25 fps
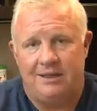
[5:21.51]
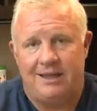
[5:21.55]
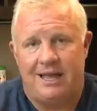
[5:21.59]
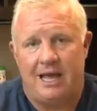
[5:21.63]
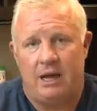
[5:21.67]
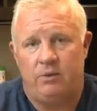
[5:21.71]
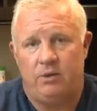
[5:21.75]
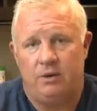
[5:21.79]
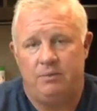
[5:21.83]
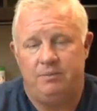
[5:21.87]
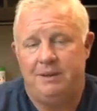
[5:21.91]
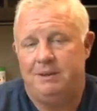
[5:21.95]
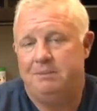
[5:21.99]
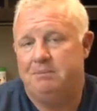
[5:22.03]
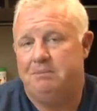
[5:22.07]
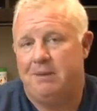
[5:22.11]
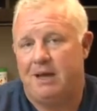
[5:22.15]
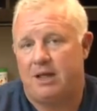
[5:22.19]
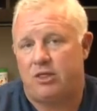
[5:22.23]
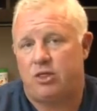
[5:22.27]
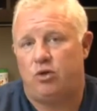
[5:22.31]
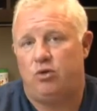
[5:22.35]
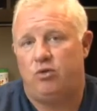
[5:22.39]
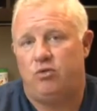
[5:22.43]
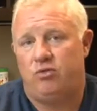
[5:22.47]
That would be
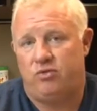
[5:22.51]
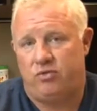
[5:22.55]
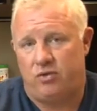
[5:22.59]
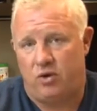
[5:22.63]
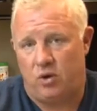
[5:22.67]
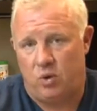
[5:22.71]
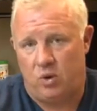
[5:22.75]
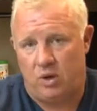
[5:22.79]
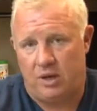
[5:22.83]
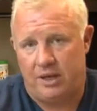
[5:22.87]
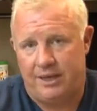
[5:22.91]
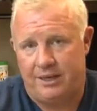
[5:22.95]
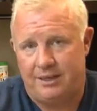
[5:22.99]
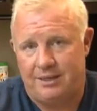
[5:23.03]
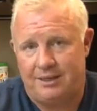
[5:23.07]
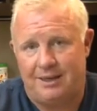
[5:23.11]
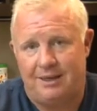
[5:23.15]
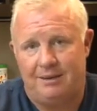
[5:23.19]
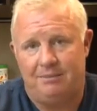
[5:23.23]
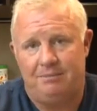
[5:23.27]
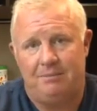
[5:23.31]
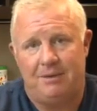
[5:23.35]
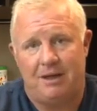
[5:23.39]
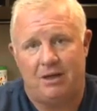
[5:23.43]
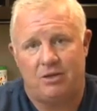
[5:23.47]
methylfolate
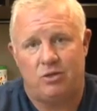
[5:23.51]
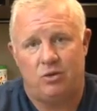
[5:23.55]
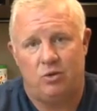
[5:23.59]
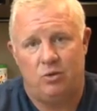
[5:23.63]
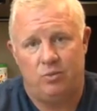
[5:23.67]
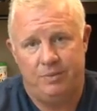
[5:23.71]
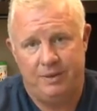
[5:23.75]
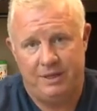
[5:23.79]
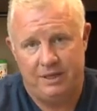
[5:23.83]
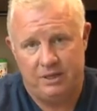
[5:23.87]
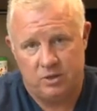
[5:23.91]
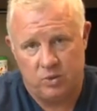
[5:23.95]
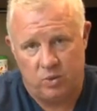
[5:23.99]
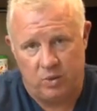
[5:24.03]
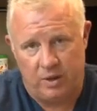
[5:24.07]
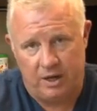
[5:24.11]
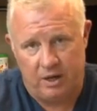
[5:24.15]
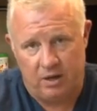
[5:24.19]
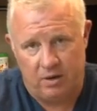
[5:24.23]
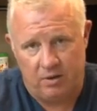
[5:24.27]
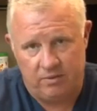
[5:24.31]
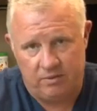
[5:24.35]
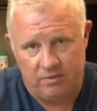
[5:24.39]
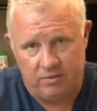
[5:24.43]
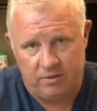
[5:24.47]
and methyl
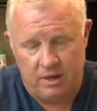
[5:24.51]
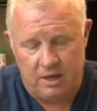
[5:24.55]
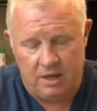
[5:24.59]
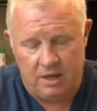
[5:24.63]
B12.